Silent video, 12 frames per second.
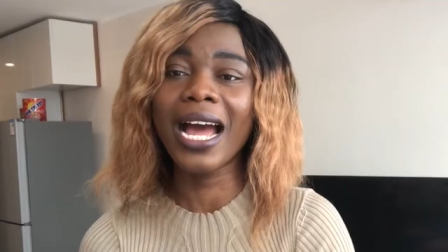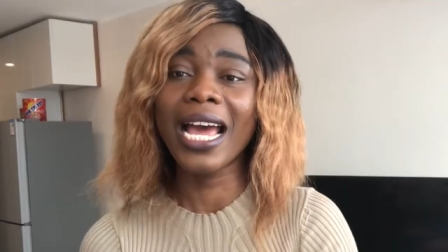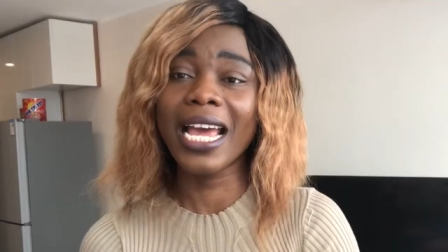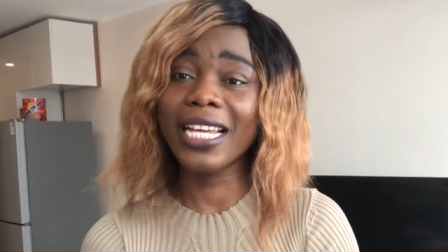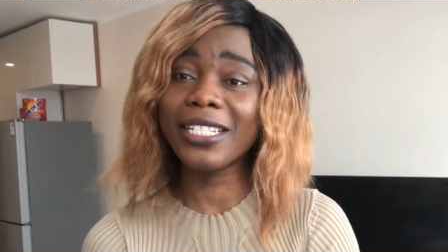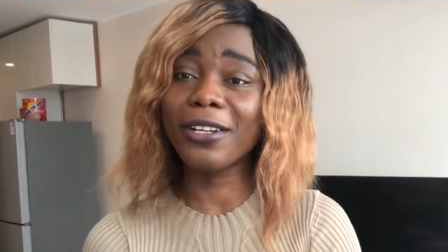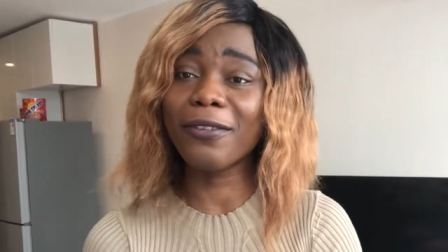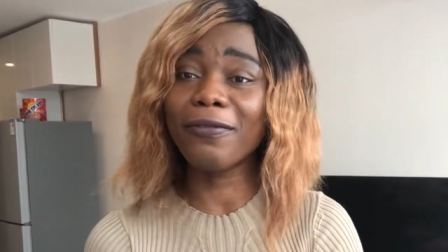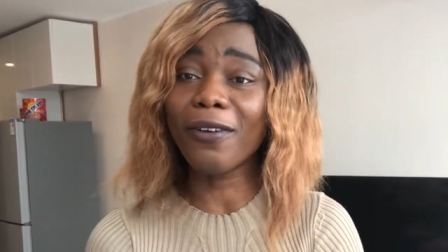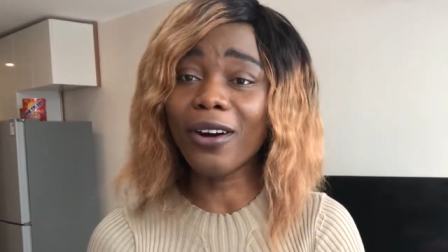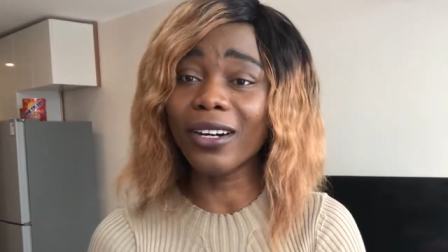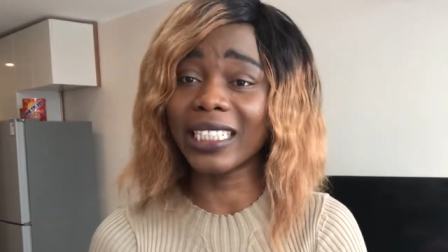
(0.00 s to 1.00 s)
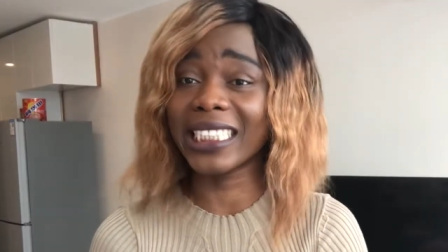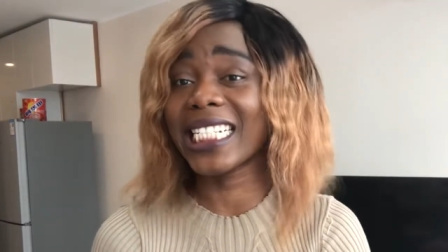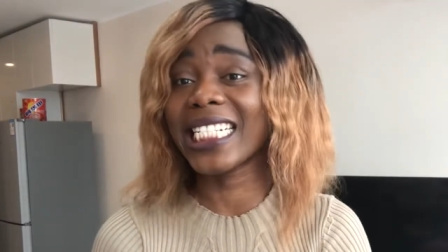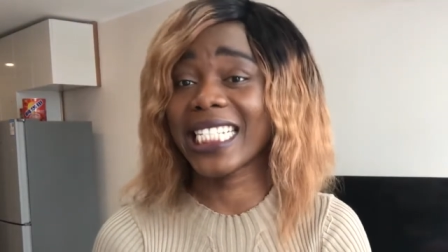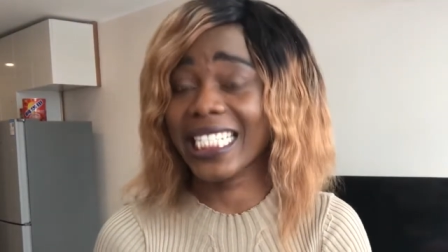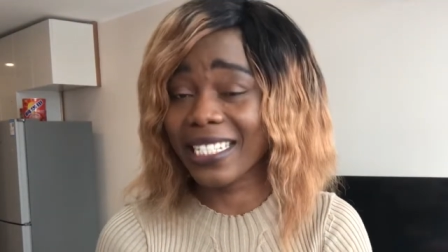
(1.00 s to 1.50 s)
Is your phone
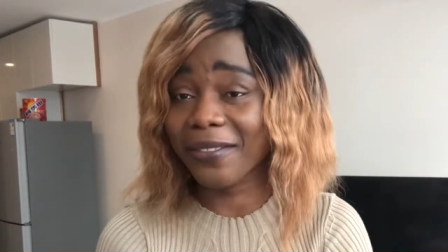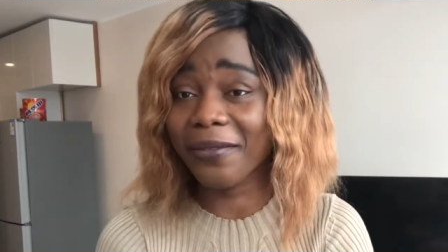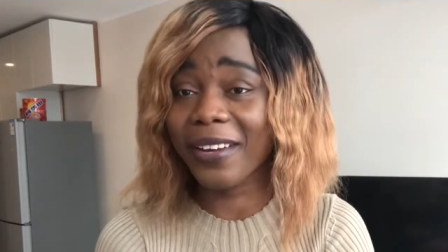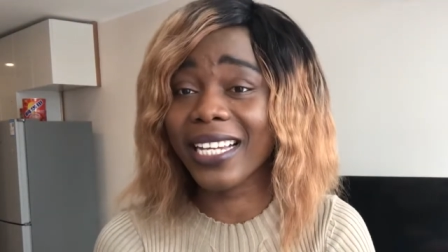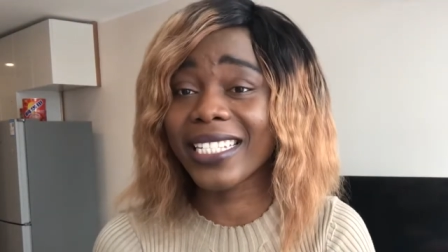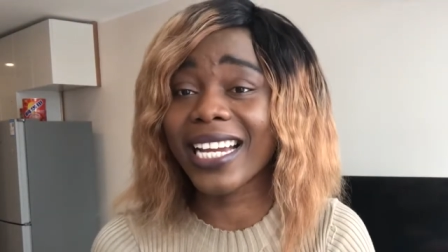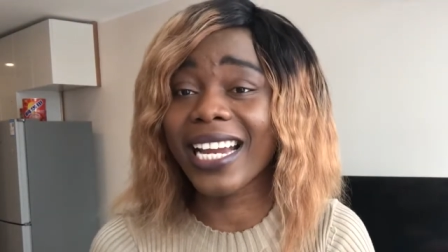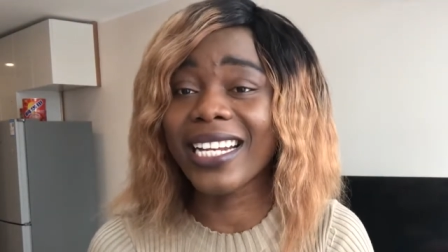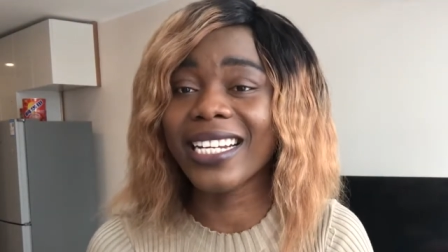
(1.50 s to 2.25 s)
disinfected?